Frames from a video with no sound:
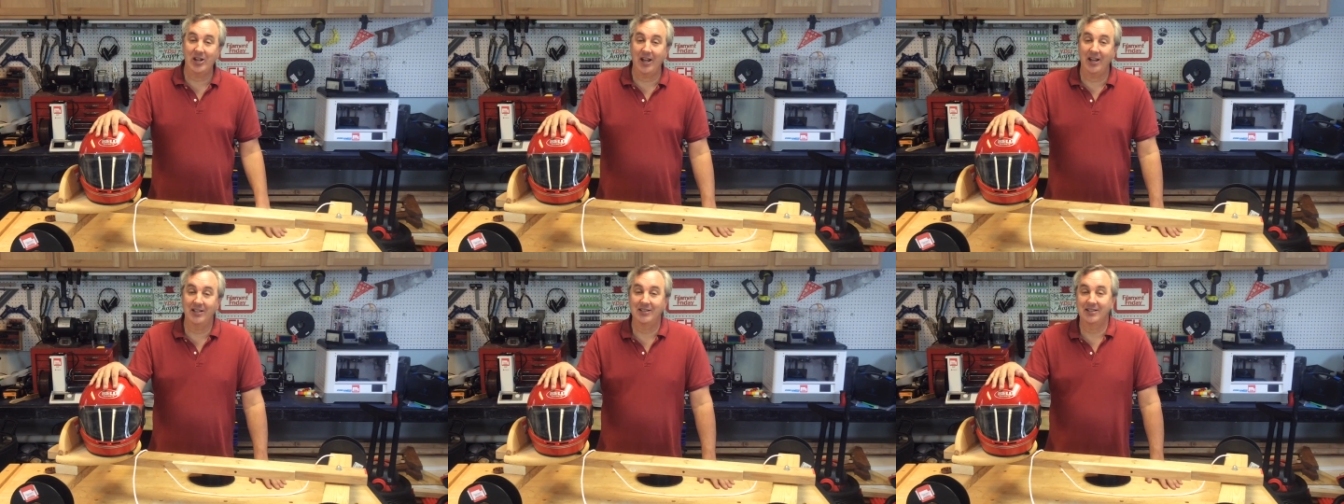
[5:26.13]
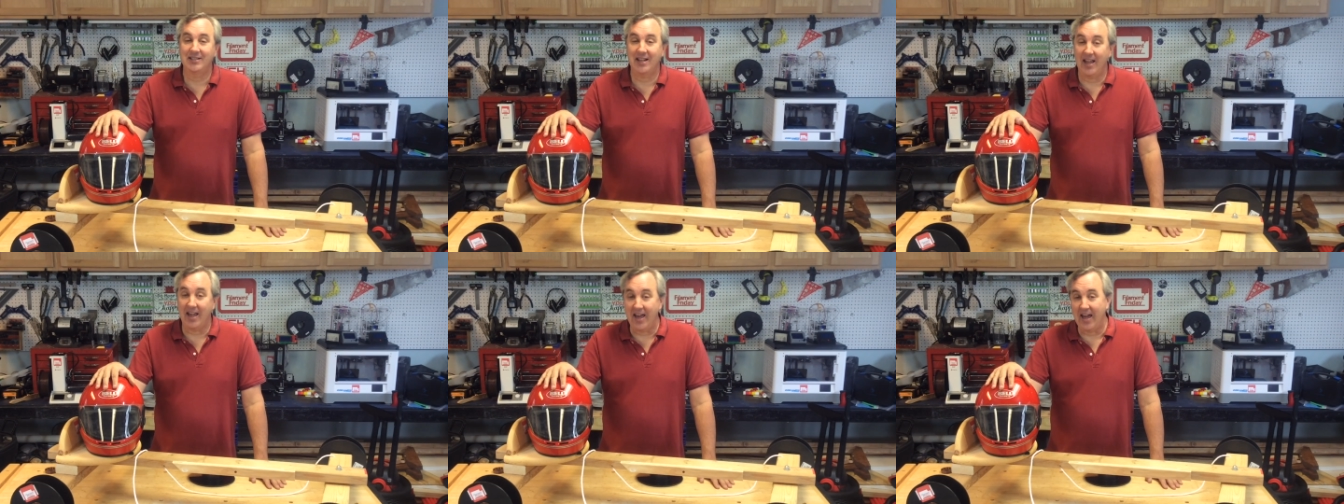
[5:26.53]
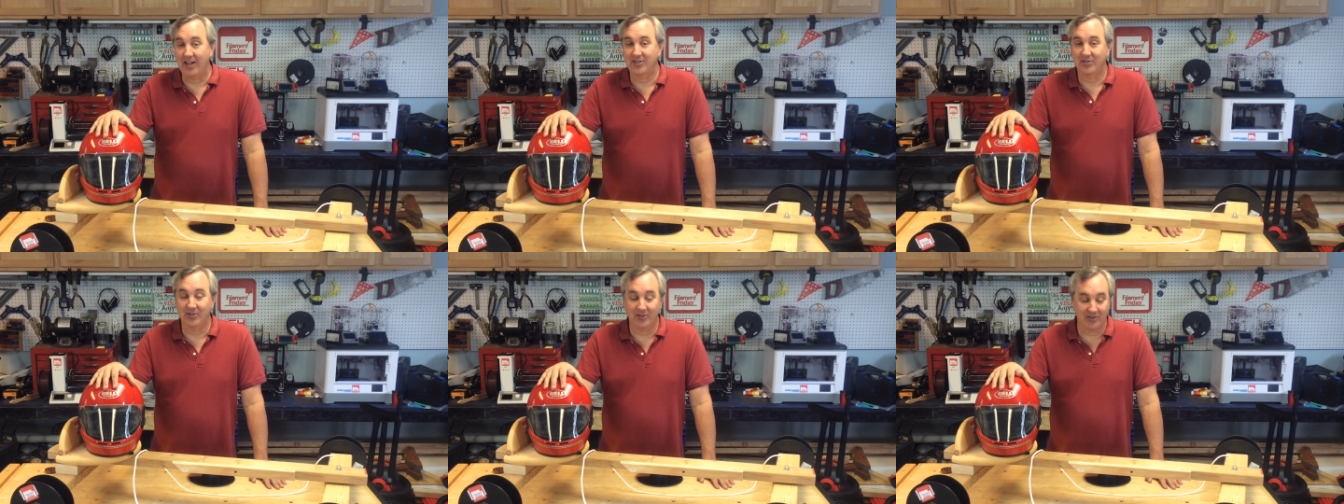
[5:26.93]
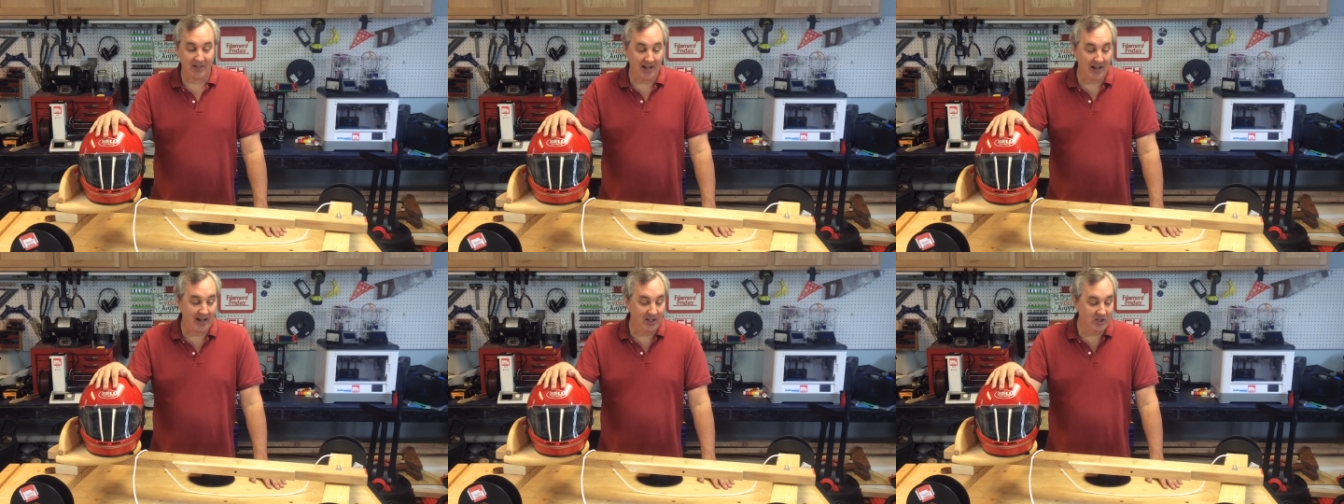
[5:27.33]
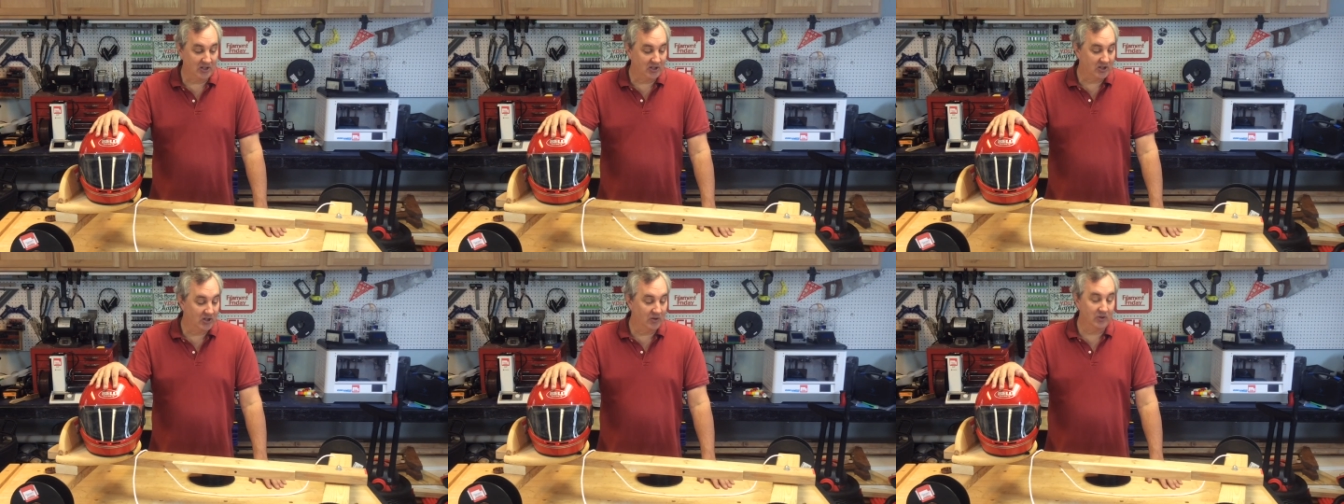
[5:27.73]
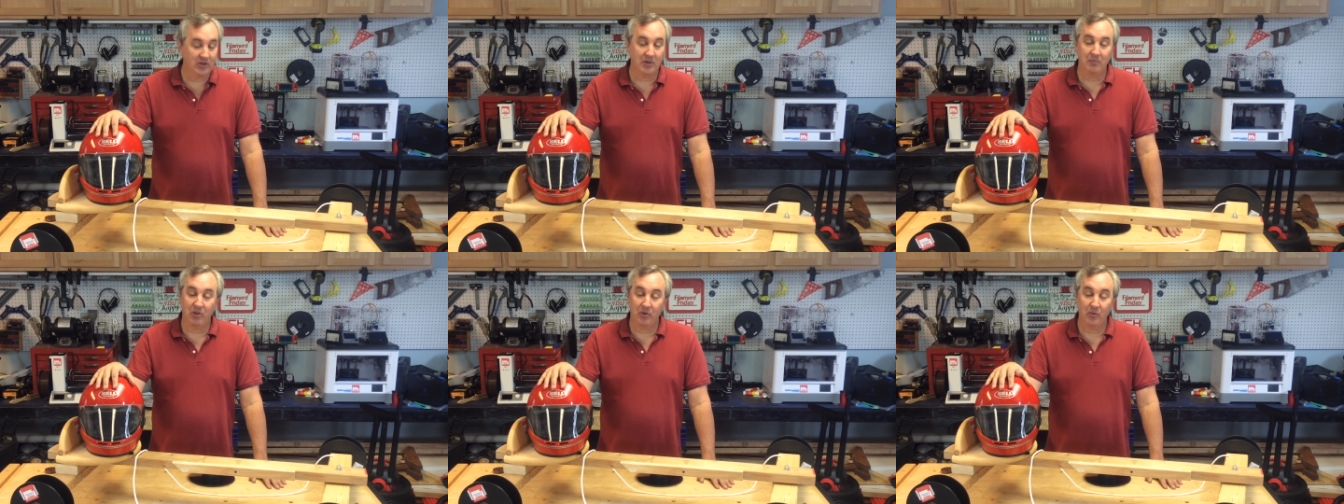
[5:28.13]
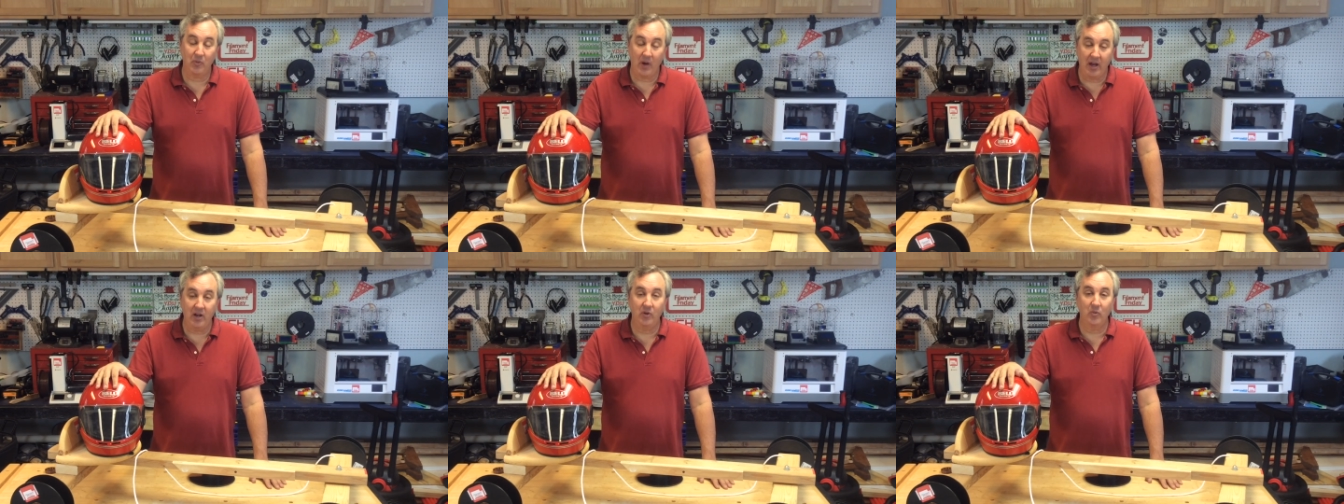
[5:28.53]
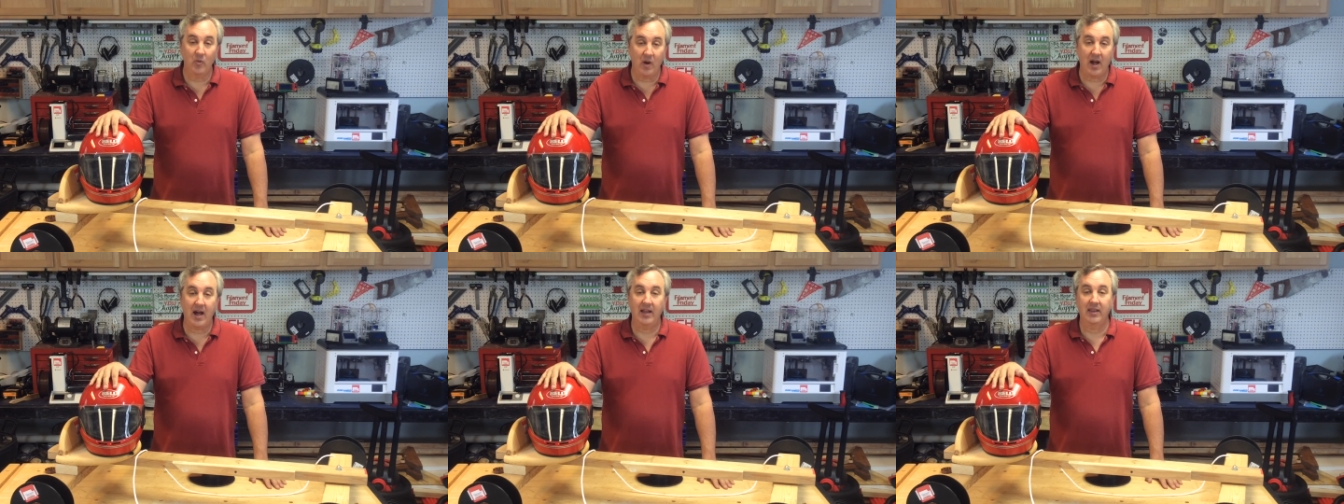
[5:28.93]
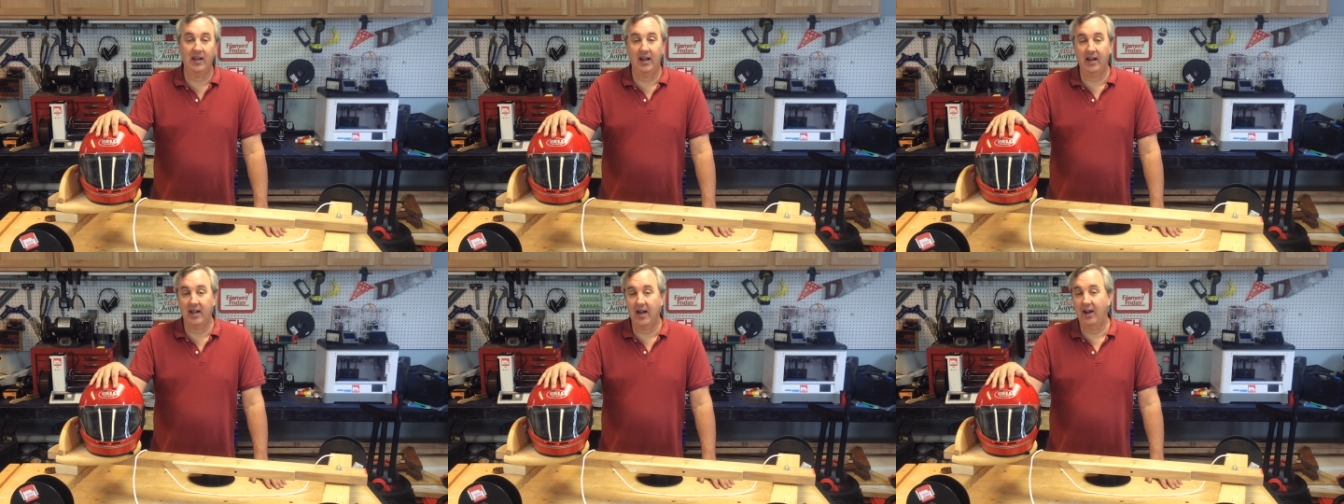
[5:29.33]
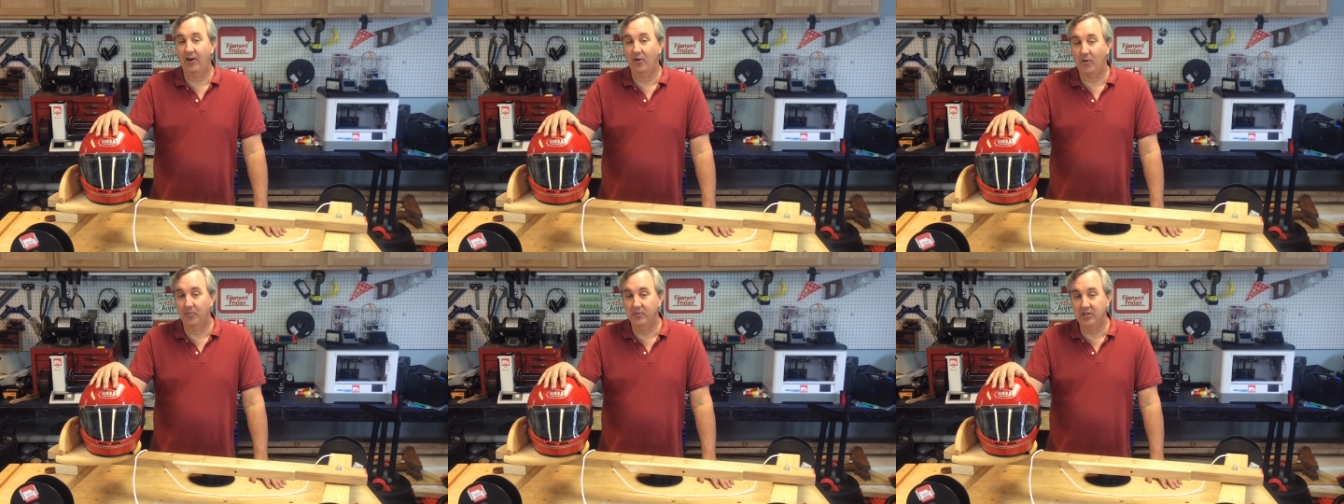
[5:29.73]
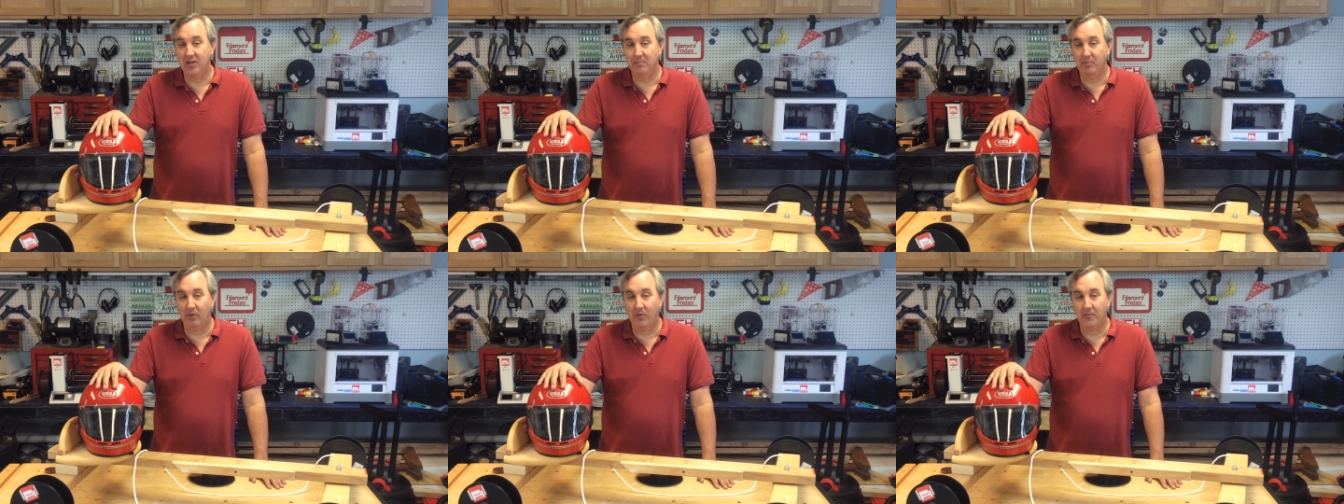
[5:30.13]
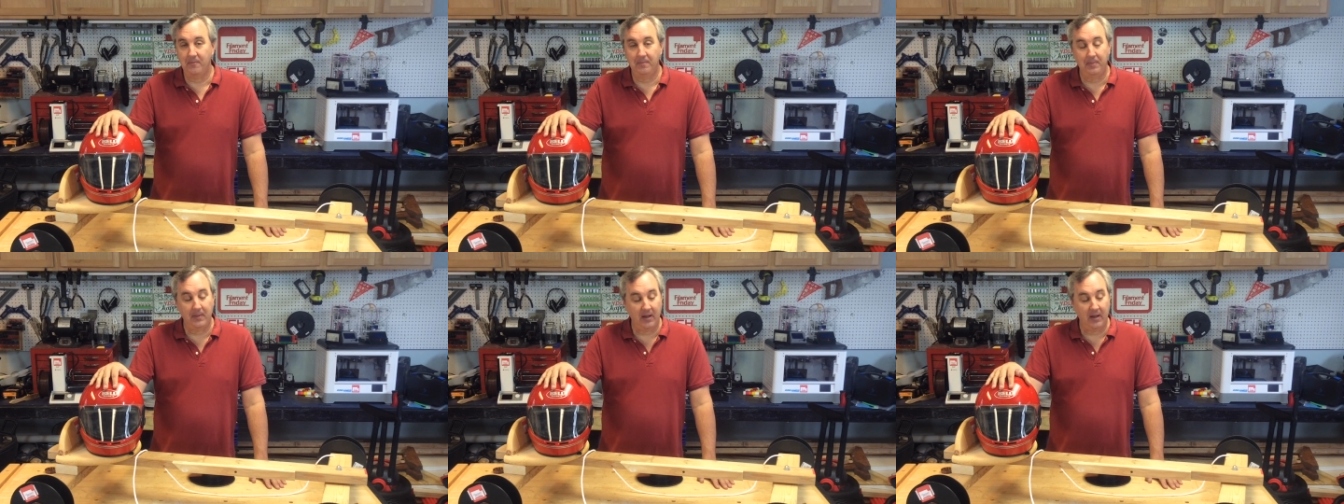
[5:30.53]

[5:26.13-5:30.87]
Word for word: change is the axles. I just used some threaded rod that I got at Home Depot.